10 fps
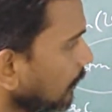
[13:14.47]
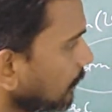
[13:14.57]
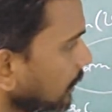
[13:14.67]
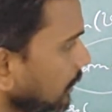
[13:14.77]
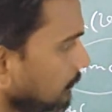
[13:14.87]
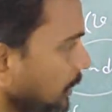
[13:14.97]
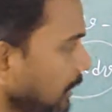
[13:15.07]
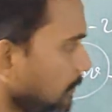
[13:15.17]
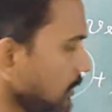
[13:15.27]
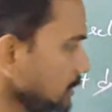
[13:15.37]
But ultimate
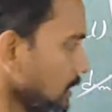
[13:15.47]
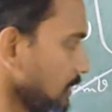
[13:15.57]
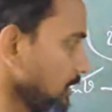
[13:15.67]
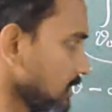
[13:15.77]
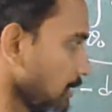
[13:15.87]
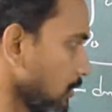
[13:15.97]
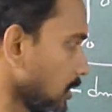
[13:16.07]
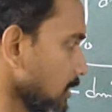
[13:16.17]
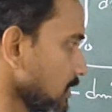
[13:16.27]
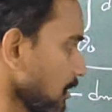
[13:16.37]
aim is this m
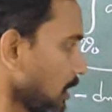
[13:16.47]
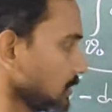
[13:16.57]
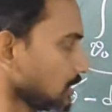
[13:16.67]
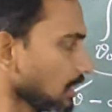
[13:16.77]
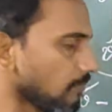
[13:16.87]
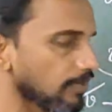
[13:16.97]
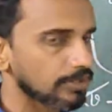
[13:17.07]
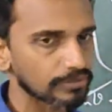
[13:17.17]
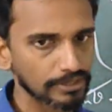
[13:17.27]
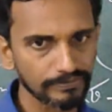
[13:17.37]
naught is larger
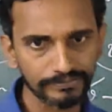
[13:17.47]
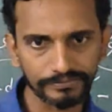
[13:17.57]
compared to m.